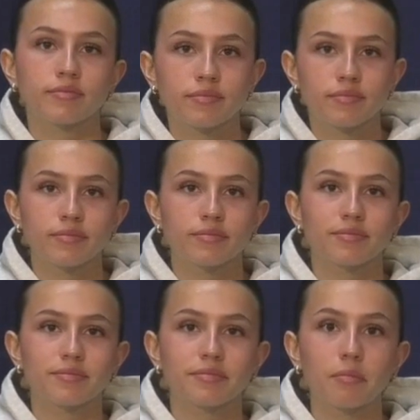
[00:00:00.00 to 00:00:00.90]

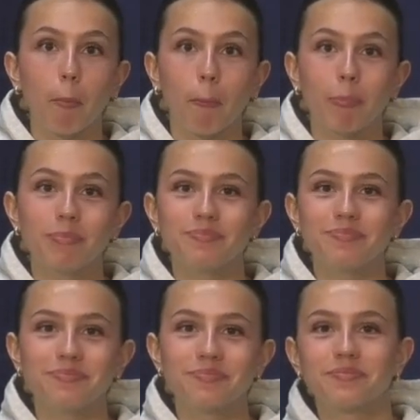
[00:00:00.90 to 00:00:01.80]

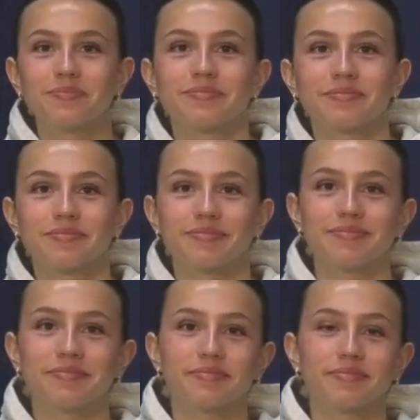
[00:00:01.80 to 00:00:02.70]

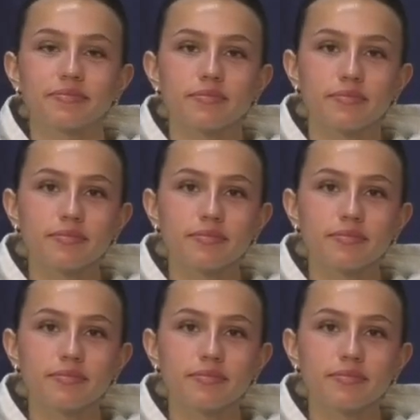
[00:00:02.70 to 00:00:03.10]
No words are spoken by the person on screen.